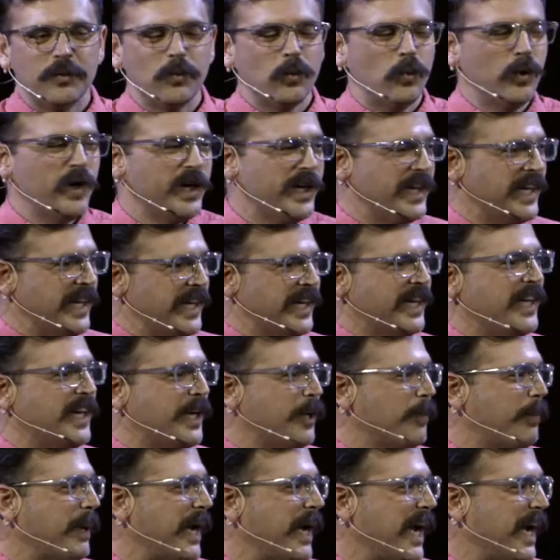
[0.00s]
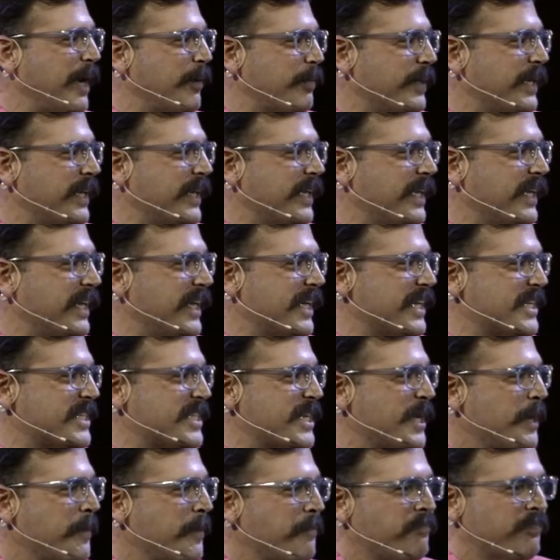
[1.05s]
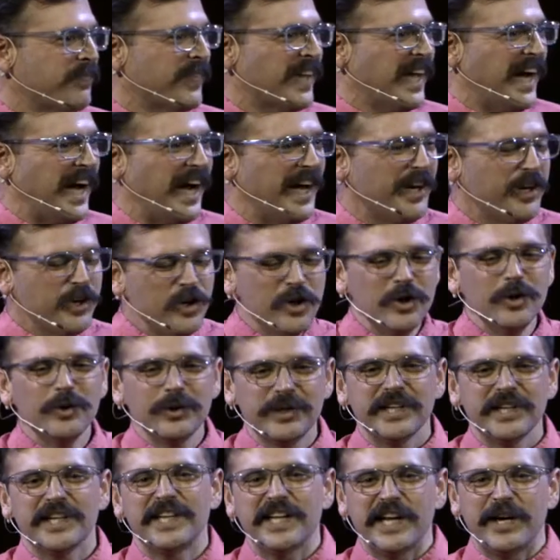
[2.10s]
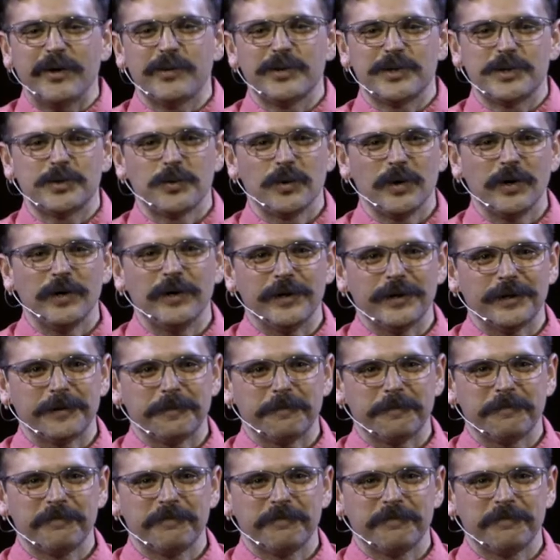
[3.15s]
what it ended up happening is I knew that that was wrong.